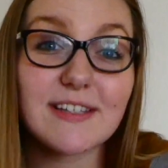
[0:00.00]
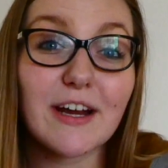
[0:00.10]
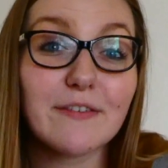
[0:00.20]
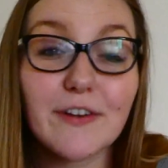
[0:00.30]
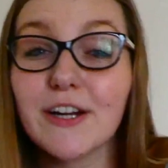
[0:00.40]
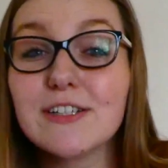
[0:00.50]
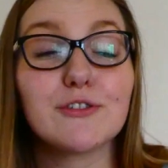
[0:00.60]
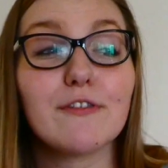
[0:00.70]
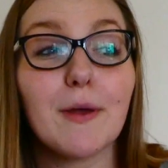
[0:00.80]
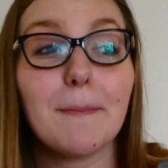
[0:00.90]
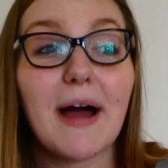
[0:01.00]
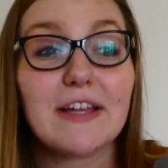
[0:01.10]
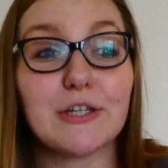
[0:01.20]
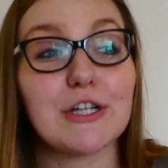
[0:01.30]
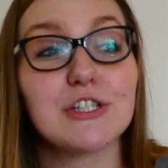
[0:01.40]
They are very driven
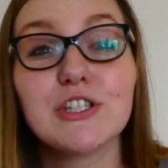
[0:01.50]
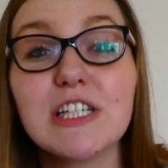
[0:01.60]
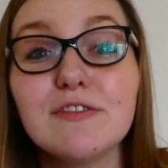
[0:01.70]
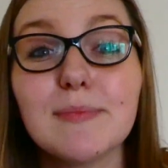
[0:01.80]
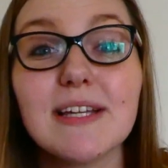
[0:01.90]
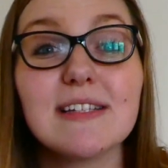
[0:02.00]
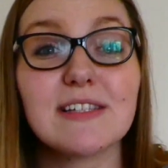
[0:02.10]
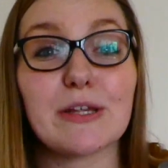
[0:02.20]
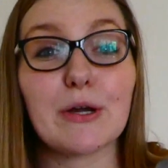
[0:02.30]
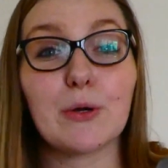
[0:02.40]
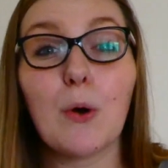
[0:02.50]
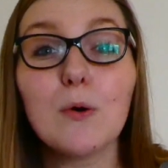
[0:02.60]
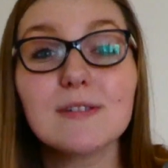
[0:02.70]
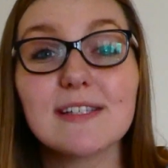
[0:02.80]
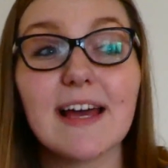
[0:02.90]
by their achievements, their
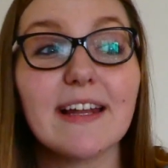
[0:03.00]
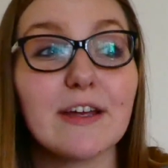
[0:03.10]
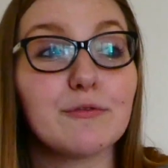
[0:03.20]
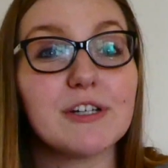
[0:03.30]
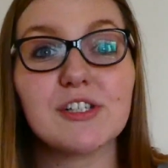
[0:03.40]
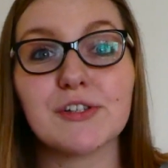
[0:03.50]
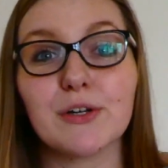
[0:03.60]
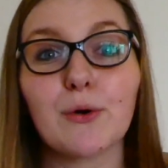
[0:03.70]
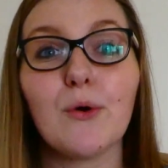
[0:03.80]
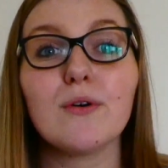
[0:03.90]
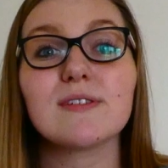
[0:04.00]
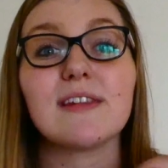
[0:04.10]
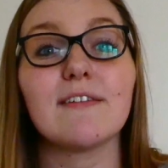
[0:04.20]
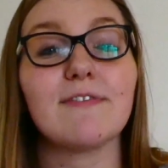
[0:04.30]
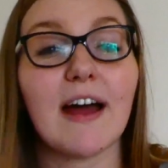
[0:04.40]
goal setting, reaching their goals,
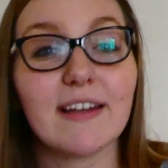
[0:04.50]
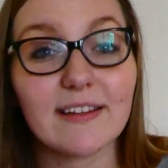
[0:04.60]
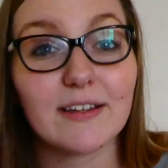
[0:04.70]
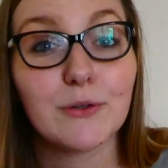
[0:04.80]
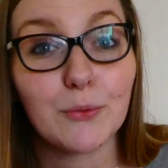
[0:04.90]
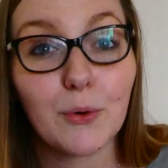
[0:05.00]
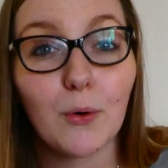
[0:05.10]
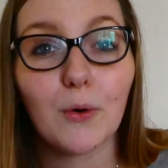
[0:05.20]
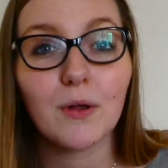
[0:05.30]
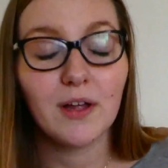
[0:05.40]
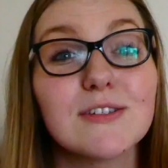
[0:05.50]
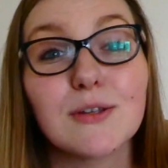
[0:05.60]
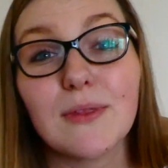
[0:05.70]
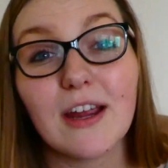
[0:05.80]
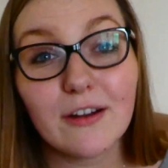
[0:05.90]
and then finding a new goal.
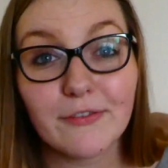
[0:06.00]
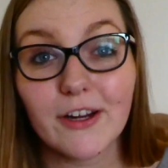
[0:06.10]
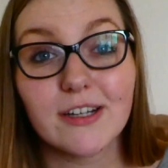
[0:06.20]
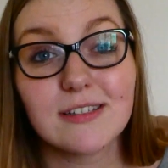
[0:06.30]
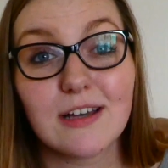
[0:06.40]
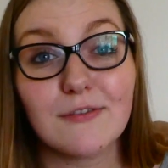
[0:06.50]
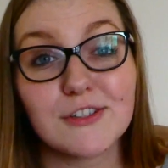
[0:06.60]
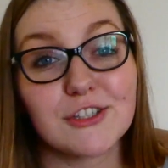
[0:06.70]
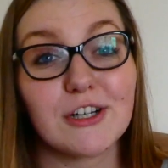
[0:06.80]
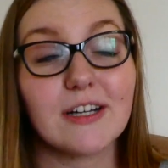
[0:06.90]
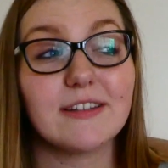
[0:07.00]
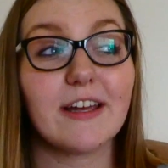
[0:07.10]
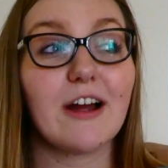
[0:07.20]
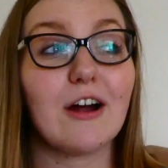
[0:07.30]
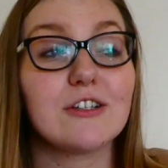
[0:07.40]
So they are very self-assured.
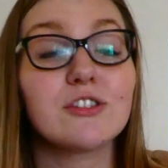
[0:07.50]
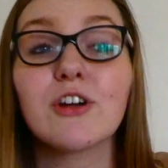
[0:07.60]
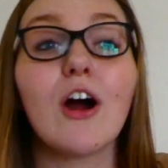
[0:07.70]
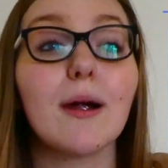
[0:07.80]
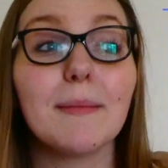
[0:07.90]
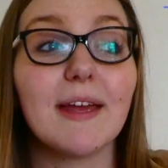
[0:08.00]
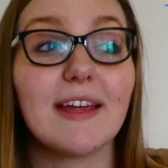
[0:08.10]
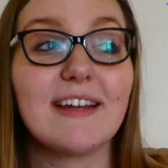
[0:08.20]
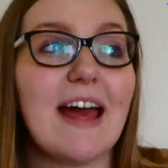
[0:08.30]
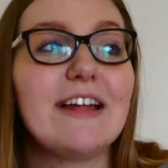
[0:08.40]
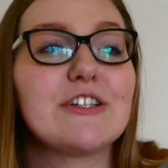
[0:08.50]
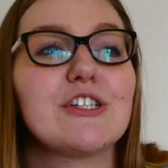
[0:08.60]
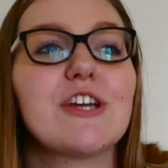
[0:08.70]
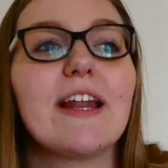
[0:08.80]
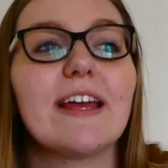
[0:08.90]
They are charming and
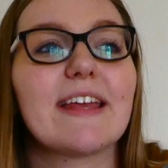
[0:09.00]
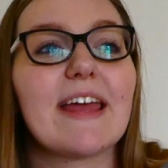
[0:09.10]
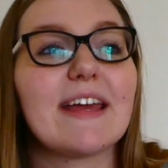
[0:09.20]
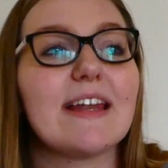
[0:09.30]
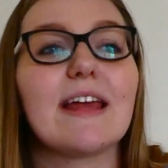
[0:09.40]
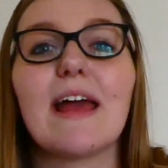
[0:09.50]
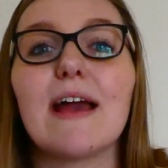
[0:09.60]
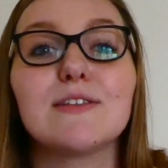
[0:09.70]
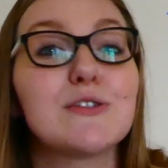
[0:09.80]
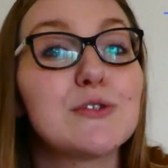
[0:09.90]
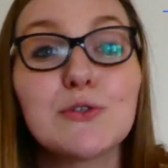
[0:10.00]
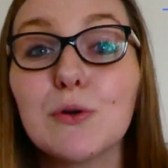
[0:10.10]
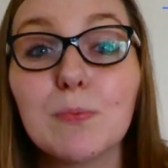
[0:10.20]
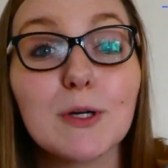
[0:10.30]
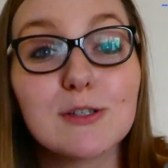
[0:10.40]
energetic and
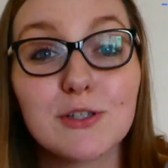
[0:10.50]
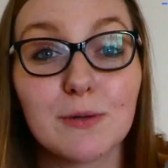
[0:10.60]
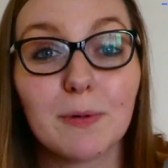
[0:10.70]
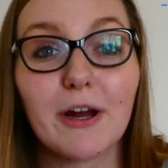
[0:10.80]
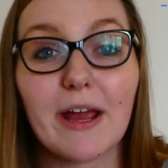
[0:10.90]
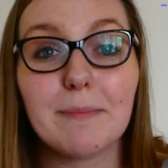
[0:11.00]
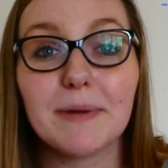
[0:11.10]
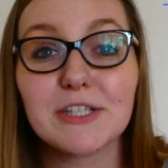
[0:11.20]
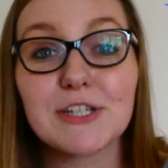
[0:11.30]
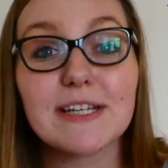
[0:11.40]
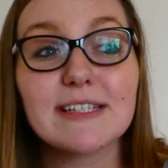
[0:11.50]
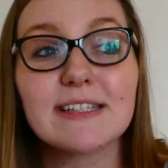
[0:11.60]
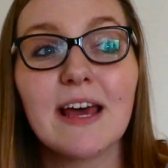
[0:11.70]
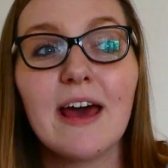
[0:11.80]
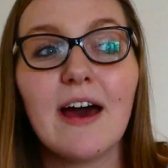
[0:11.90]
super, super
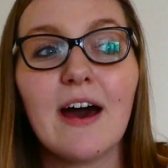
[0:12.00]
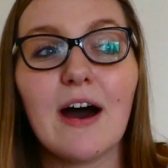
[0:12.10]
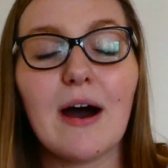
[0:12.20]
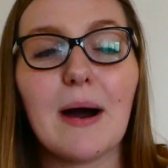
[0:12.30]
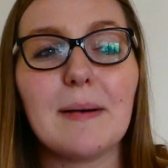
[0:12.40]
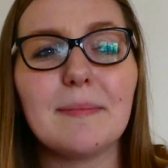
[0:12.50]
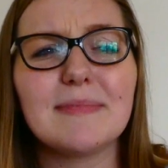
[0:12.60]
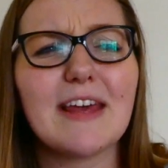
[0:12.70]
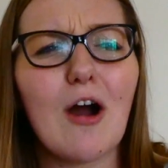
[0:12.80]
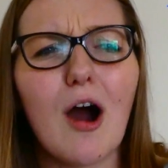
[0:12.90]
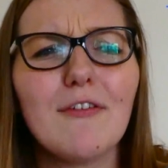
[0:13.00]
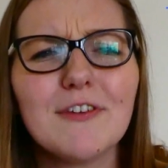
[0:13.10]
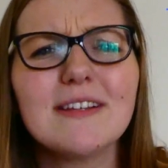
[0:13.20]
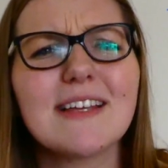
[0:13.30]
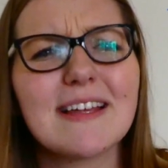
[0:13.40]
ambitious. They
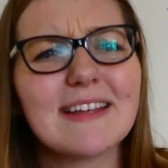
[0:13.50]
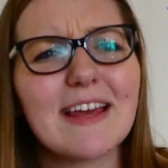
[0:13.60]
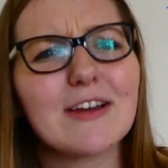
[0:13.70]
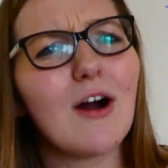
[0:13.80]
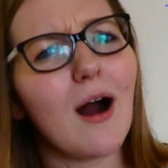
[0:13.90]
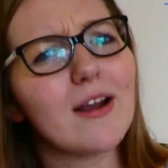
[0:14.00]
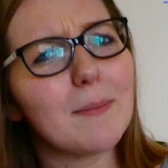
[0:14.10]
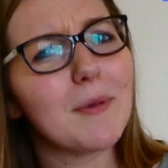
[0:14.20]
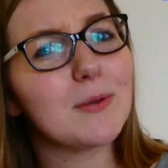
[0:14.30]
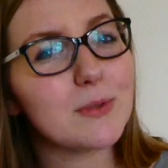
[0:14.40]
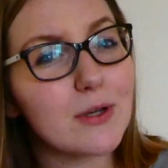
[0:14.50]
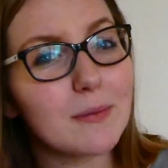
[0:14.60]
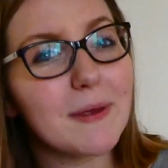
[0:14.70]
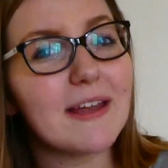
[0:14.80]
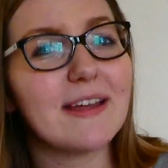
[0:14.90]
often can get caught up a little
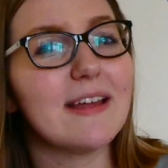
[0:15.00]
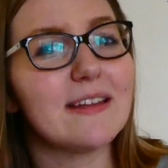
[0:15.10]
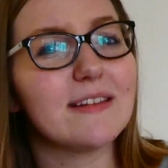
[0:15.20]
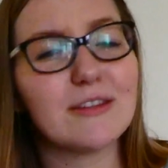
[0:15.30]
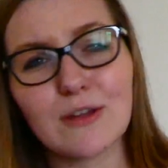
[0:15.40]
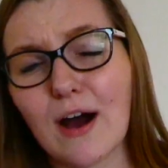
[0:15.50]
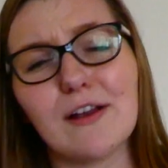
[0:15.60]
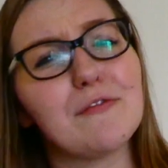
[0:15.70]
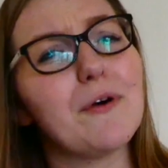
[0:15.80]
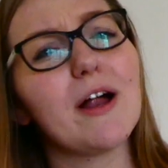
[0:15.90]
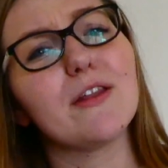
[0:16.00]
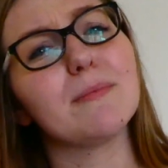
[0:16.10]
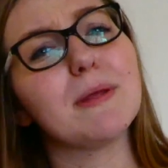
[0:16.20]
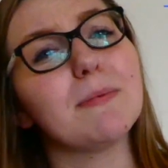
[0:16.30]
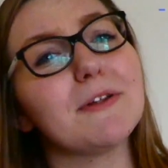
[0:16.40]
bit in the thought of what other
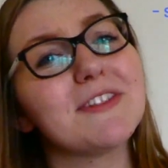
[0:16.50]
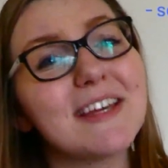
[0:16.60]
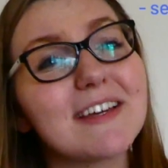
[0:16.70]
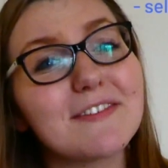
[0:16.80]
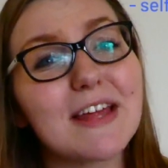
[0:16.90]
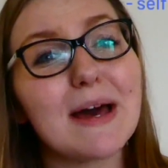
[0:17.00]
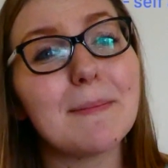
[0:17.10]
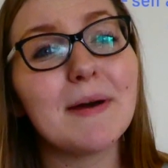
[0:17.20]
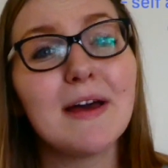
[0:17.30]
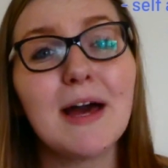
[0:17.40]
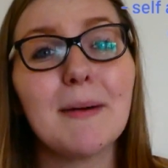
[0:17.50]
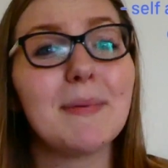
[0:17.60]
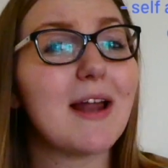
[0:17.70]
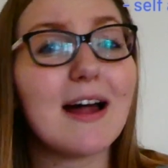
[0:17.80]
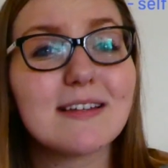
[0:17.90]
people think of them,
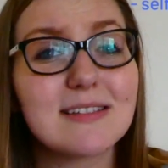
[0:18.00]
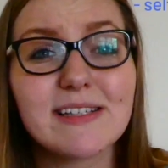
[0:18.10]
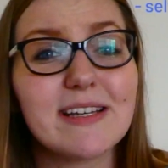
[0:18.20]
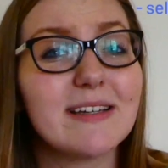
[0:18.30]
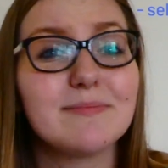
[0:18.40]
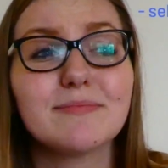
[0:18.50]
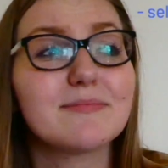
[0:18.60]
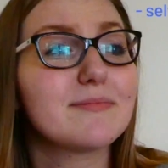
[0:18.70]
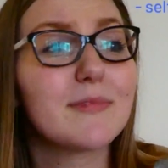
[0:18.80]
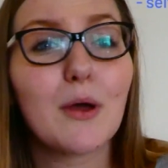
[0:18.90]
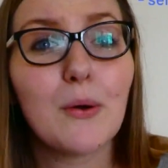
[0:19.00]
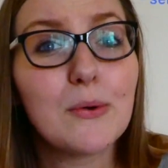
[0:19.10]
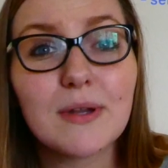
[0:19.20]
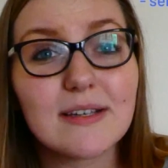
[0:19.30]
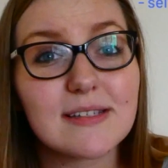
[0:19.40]
but honestly,
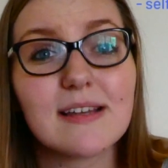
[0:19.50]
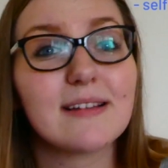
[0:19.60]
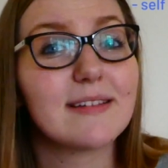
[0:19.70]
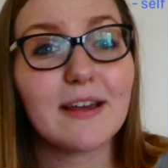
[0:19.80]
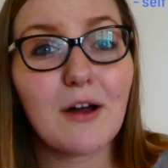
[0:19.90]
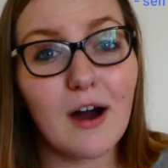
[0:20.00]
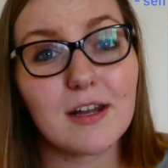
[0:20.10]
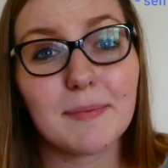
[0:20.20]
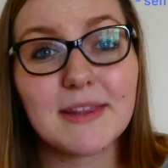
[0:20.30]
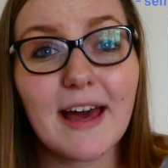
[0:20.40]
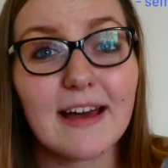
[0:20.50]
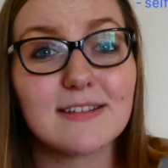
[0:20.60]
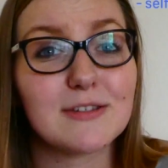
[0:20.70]
who doesn't get caught up in that?